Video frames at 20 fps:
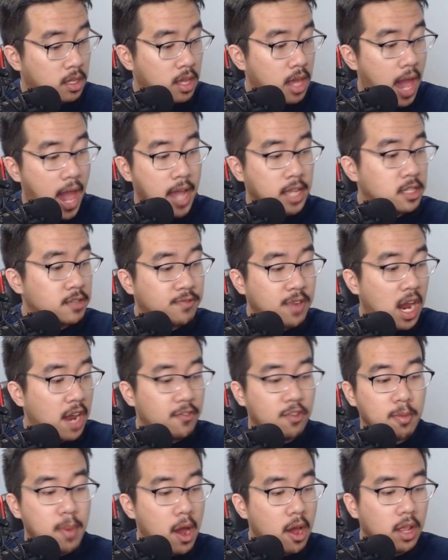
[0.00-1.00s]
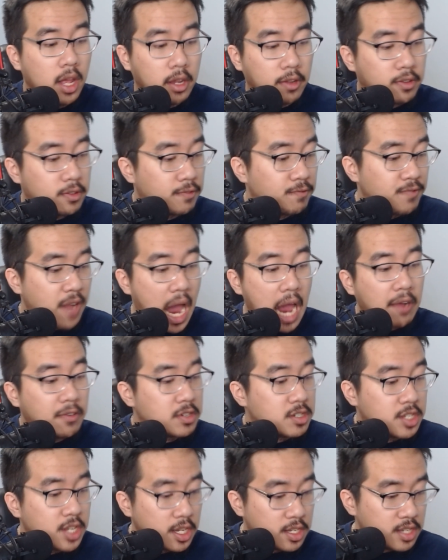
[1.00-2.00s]
for about like 5 or
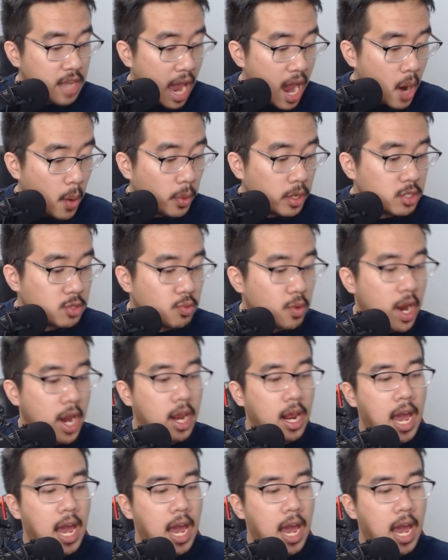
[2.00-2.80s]
6 hours, right?